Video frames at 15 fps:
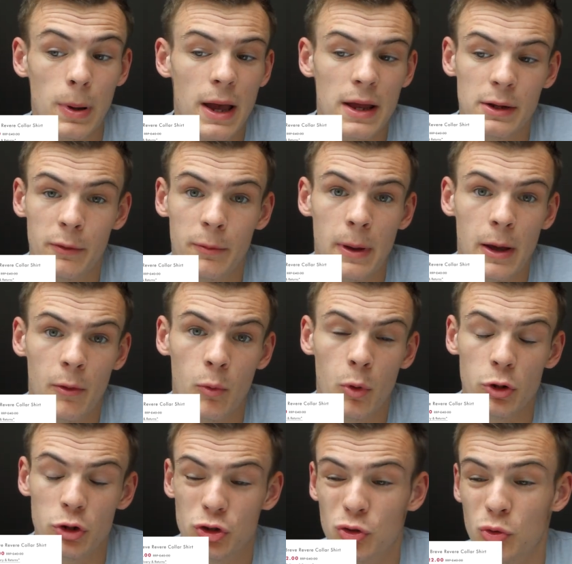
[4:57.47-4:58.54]
Paired it with a pair of
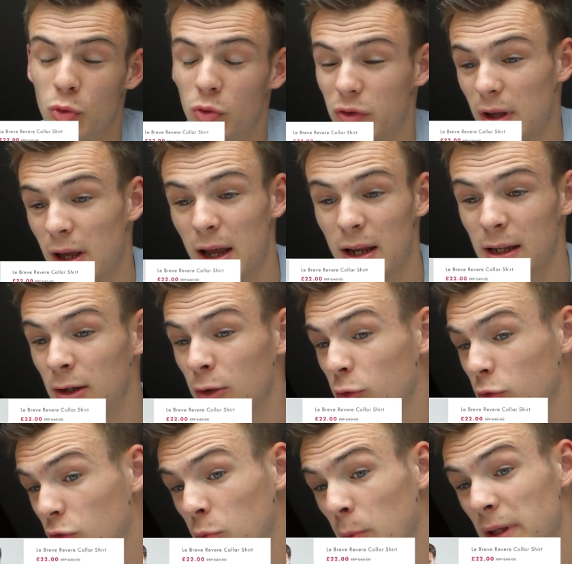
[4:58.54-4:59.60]
white shorts, and it
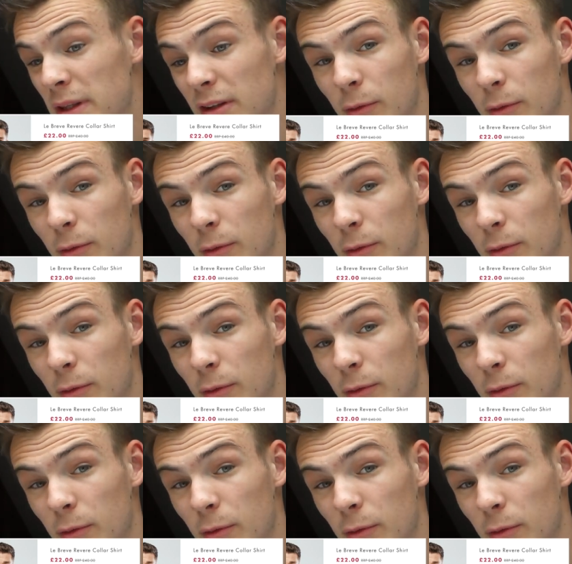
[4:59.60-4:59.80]
looks sweet.